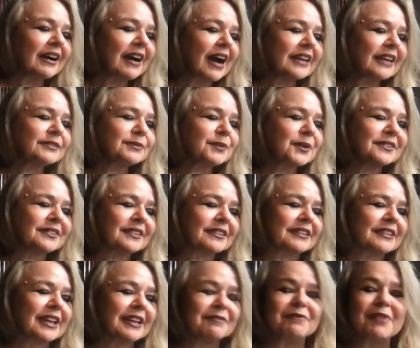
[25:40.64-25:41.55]
I suppose it,
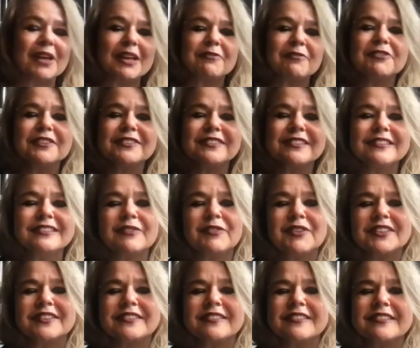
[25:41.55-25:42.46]
it, feels as if
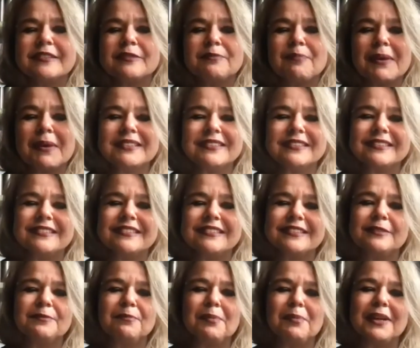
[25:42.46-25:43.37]
it suspends
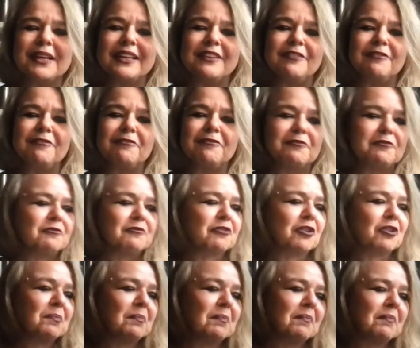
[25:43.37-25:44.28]
disbelief
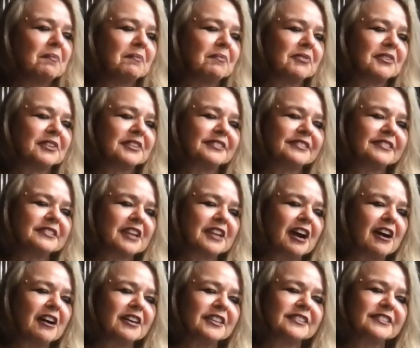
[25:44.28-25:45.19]
from the
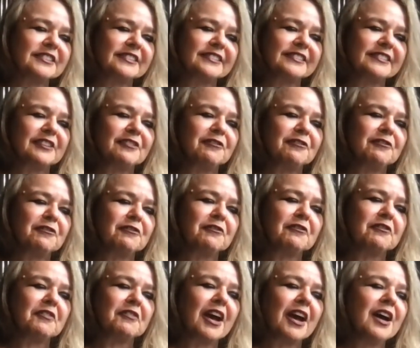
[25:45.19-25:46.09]
start, as if
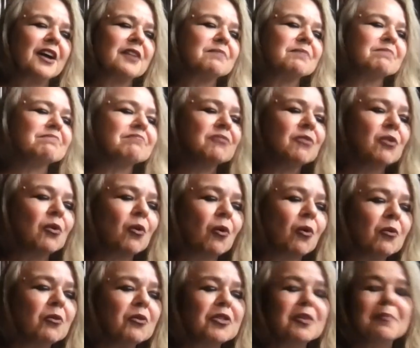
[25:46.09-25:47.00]
um,
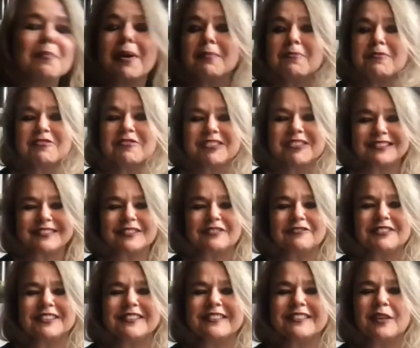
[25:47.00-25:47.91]
all the memories
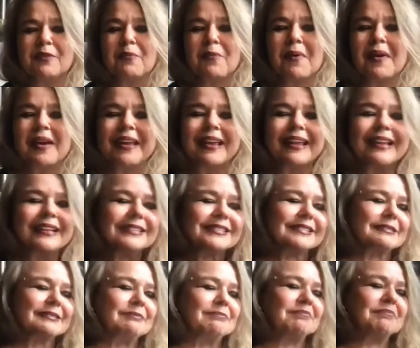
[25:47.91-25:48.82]
are in some
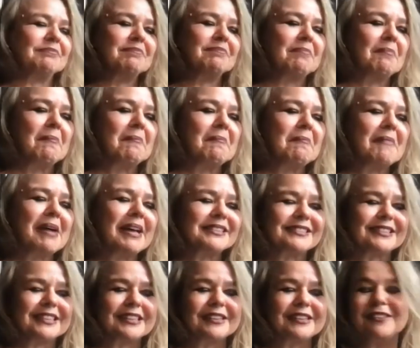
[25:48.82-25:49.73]
ways
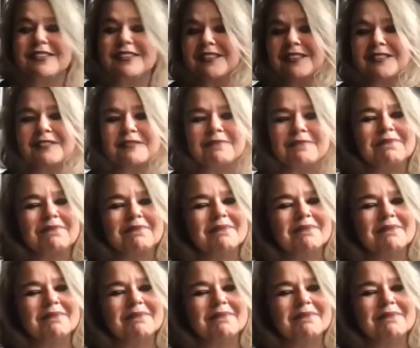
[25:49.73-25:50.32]
magical,